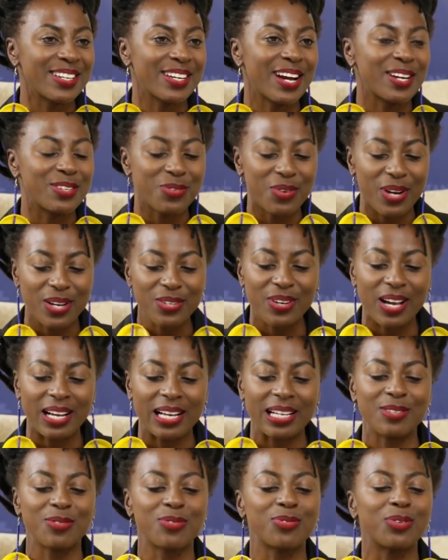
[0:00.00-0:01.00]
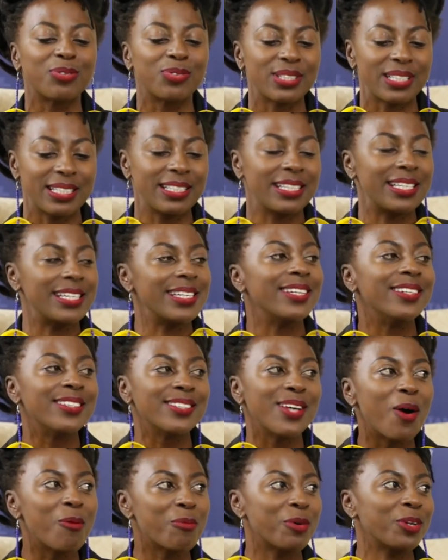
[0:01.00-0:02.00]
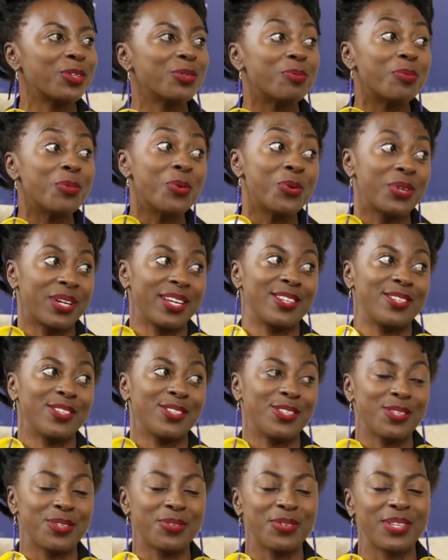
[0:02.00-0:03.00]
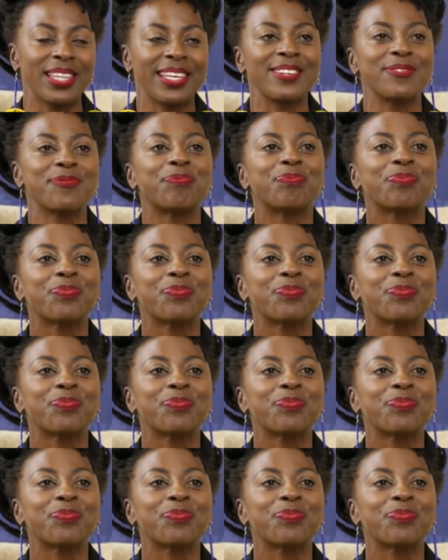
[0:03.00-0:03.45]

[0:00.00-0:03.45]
Can you can 15 keys. How much more can you do with it?